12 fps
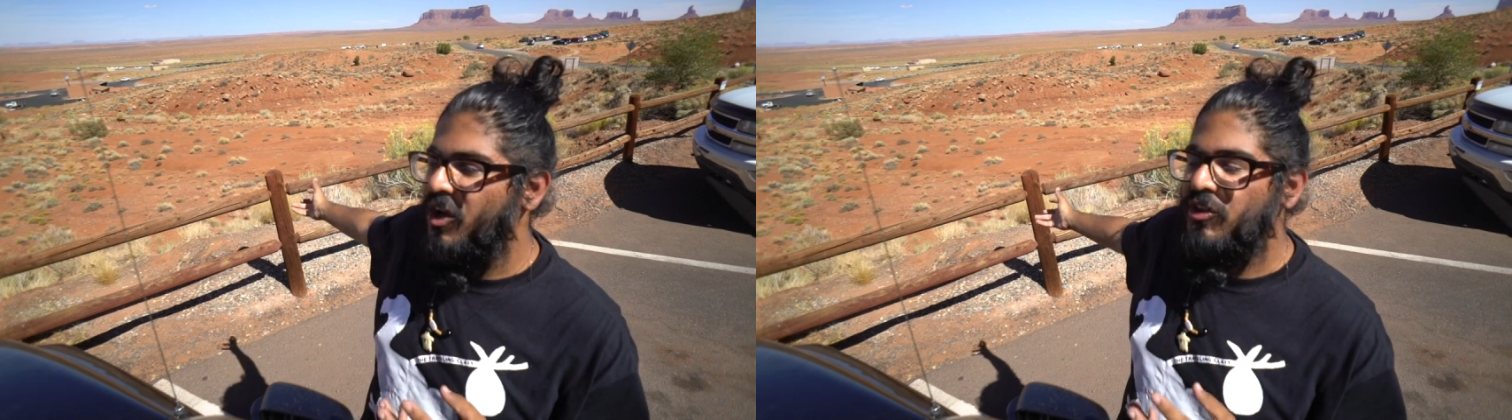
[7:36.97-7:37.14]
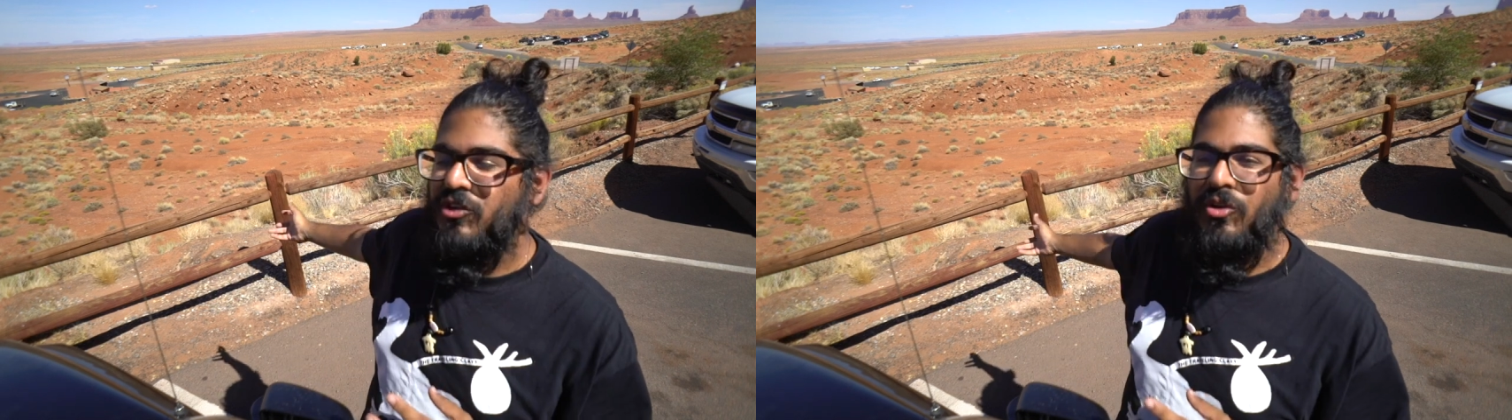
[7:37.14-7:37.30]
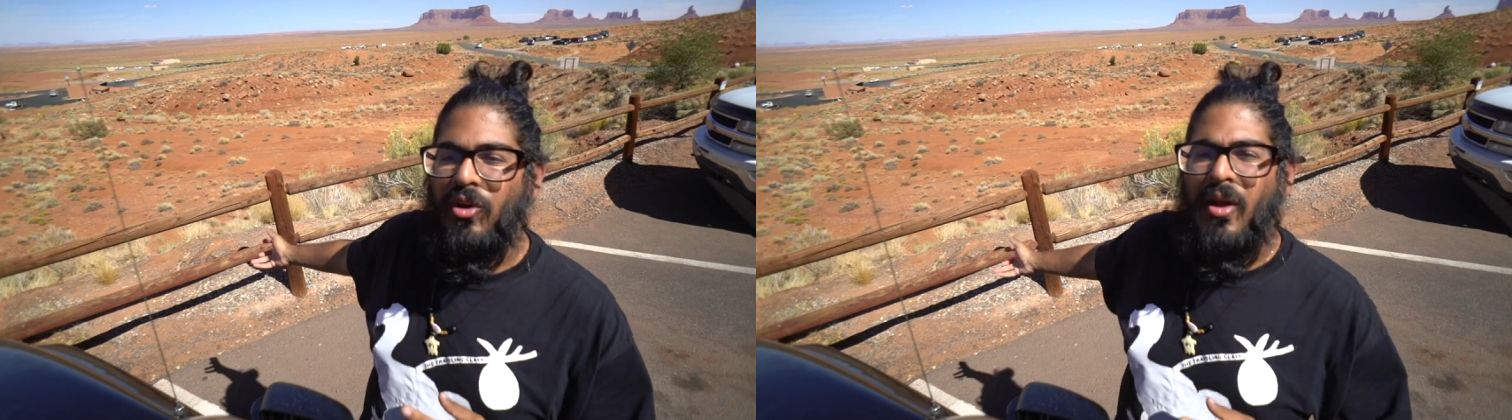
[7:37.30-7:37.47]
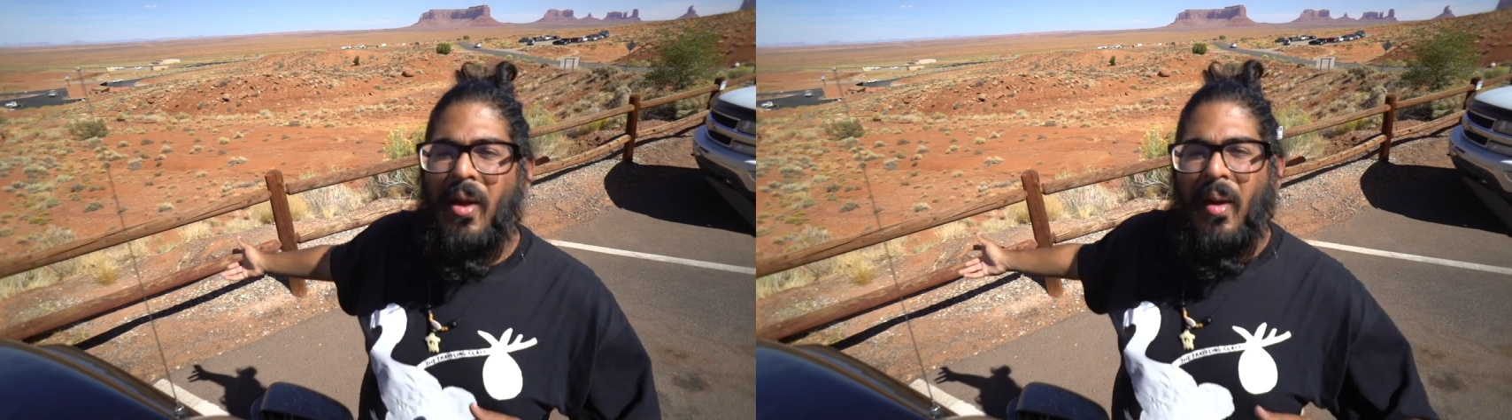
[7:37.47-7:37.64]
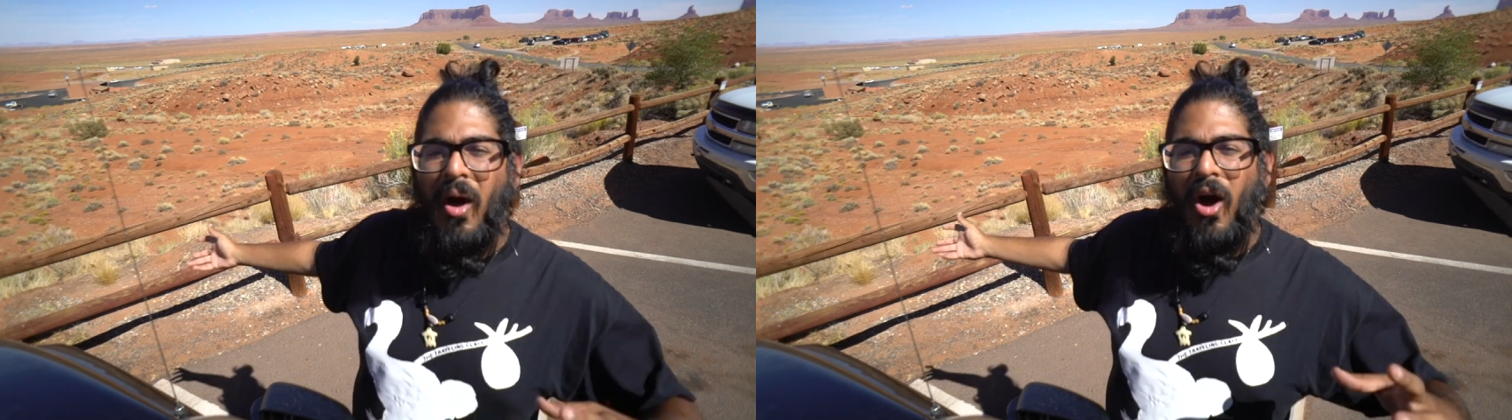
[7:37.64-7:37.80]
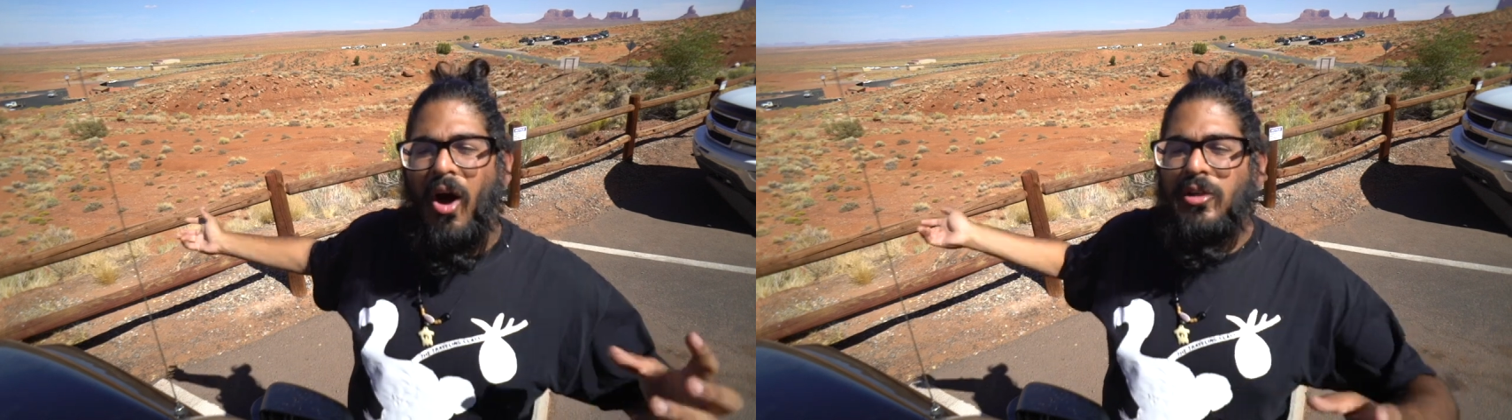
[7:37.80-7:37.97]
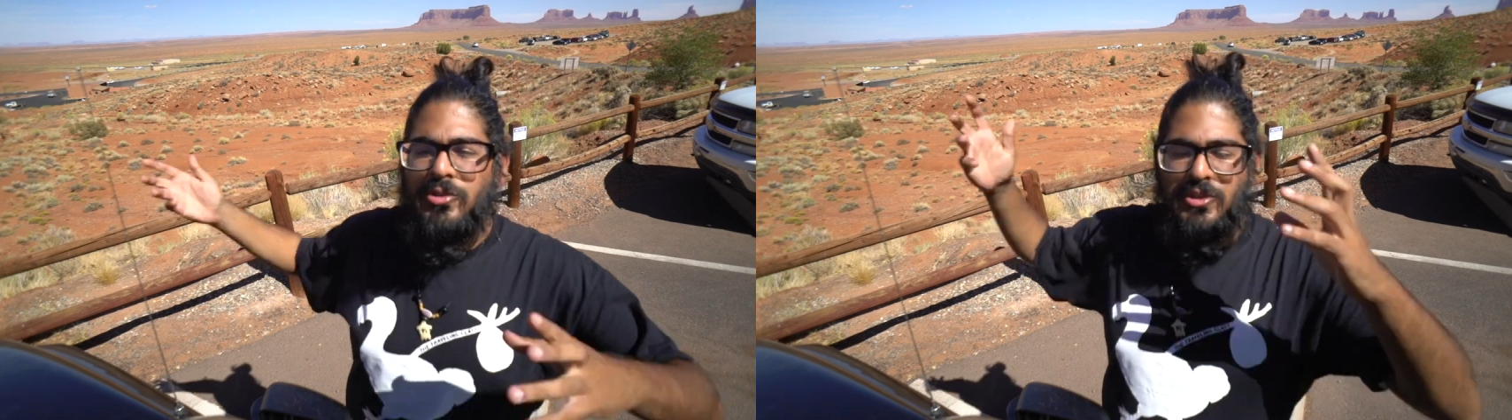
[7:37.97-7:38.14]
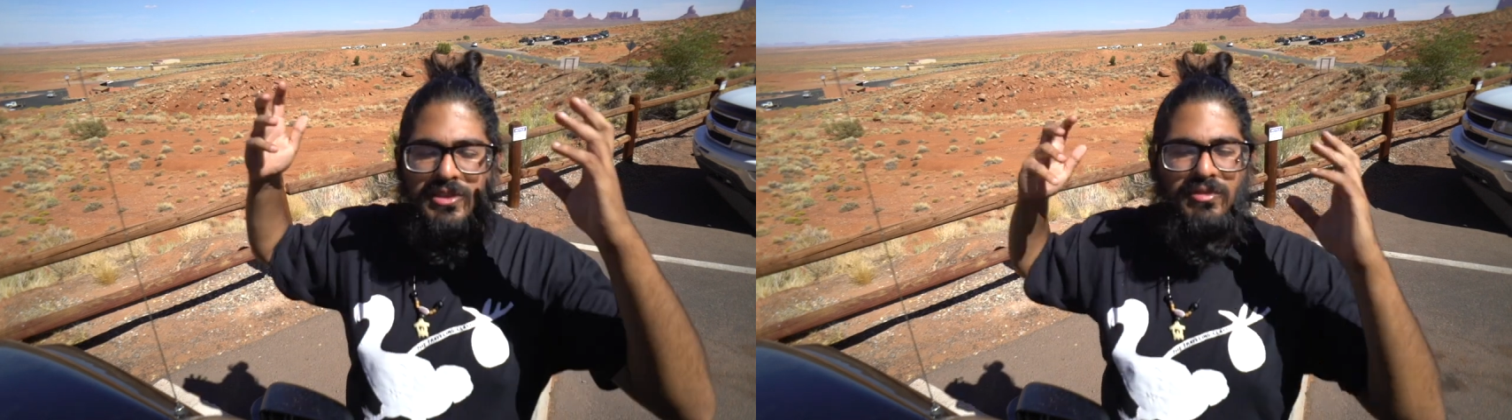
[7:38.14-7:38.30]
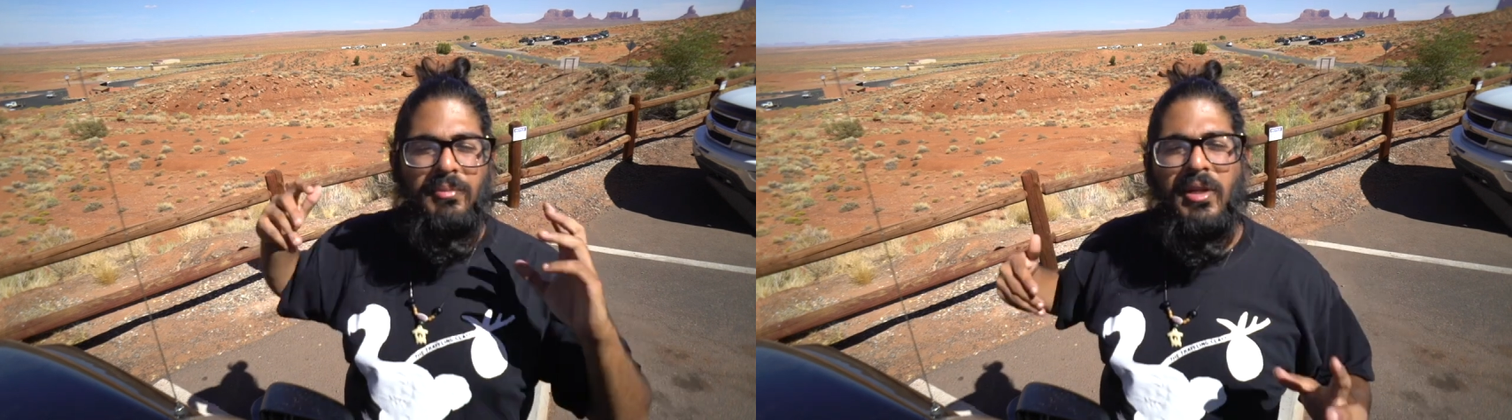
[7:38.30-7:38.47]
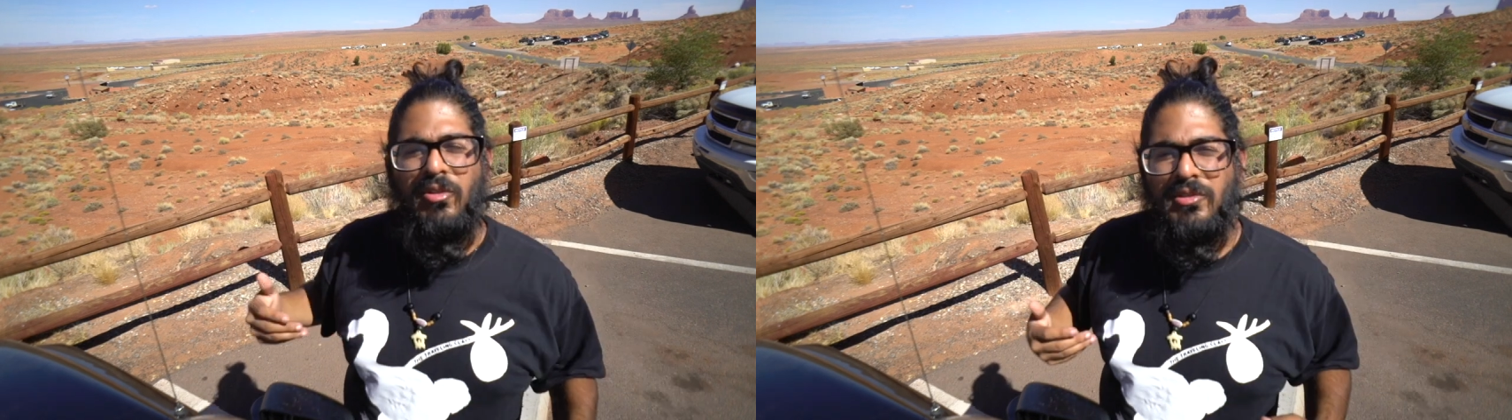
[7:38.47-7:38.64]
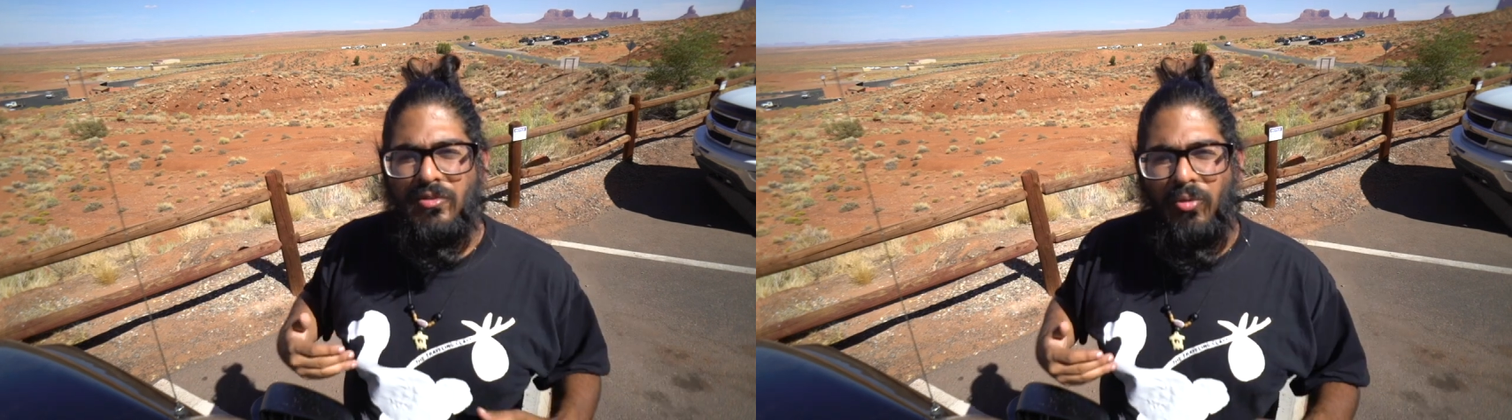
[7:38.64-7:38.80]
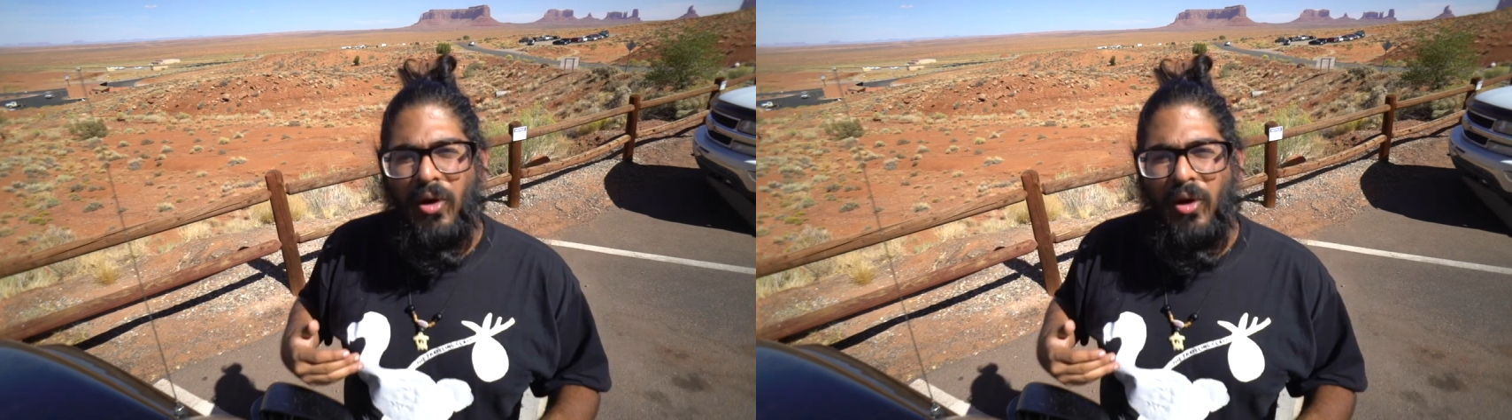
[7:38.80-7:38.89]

under hundreds of meters of